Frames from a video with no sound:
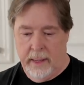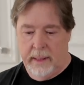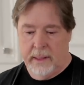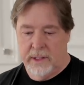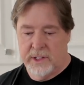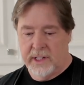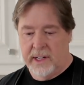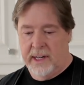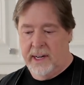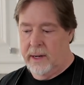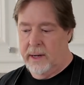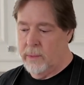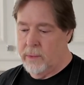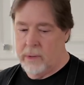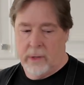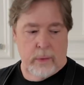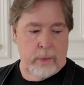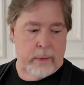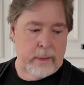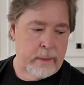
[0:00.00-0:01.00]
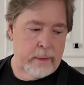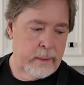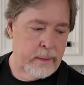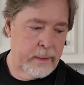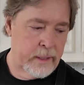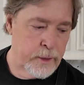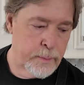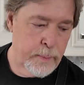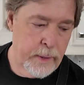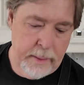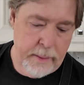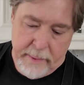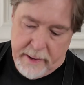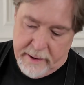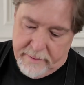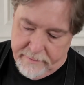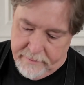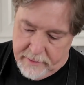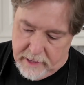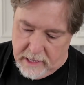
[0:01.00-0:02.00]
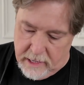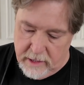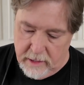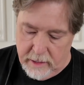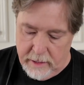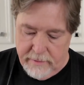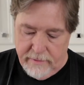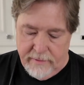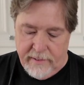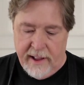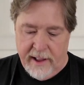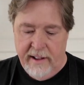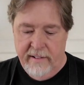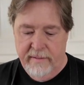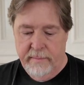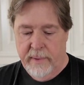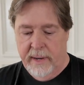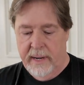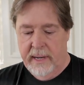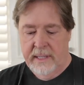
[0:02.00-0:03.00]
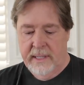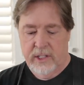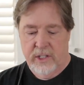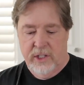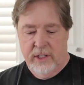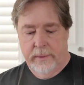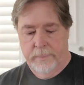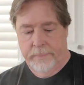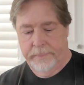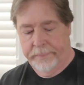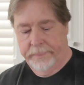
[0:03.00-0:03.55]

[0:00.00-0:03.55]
let's see how we're doing. It's been about another 5 minutes